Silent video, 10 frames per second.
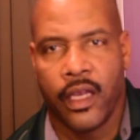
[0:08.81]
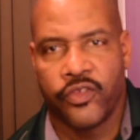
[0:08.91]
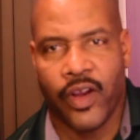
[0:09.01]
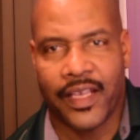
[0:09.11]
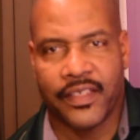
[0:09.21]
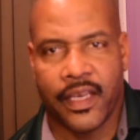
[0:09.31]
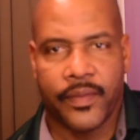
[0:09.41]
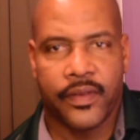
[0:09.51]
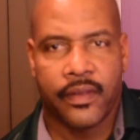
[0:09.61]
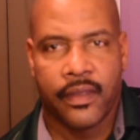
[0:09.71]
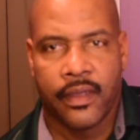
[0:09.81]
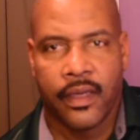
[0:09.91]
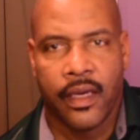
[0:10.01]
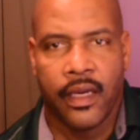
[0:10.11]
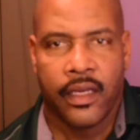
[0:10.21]
triceps.
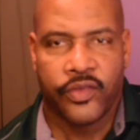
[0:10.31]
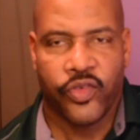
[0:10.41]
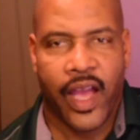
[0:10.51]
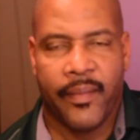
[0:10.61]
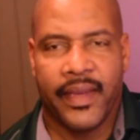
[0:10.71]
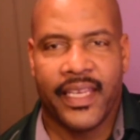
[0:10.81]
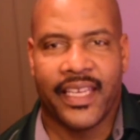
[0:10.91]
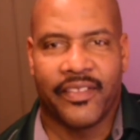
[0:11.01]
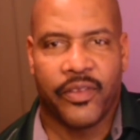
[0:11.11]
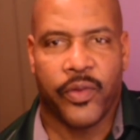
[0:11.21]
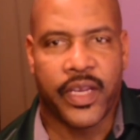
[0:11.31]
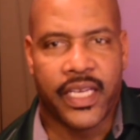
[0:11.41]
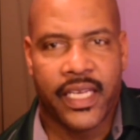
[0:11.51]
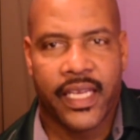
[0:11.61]
Tri meaning three.